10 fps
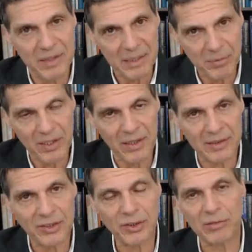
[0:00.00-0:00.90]
to put it
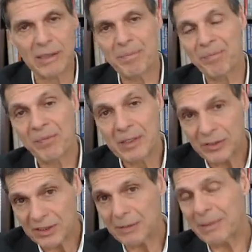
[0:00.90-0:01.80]
on the strip,
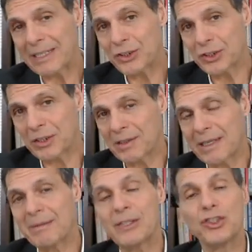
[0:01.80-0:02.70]
just to make sure that
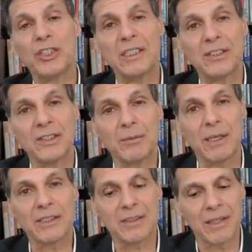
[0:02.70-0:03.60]
I'm not cheating too
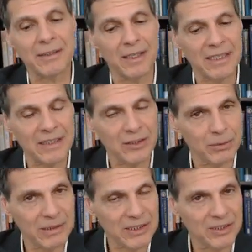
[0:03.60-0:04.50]
much, that I'm not eating
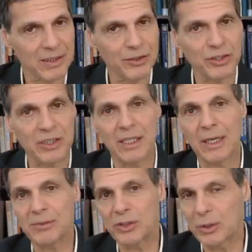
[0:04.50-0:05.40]
too many starchy
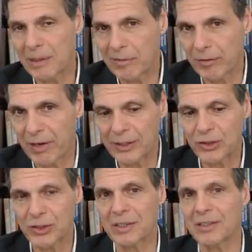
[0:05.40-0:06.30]
carbs or too many refined
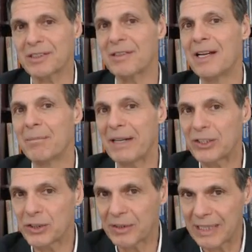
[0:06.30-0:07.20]
sugars, or
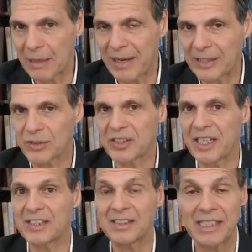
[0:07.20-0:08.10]
making sure I get my
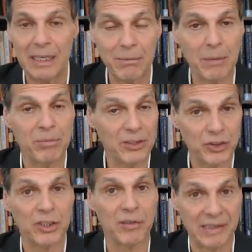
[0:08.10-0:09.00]
exercise in to keep my blood
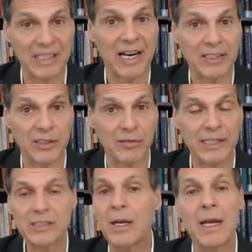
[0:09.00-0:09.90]
sugar in the ideal
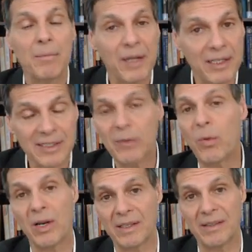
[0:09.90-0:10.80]
range, because I
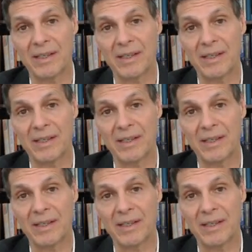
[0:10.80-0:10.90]
want it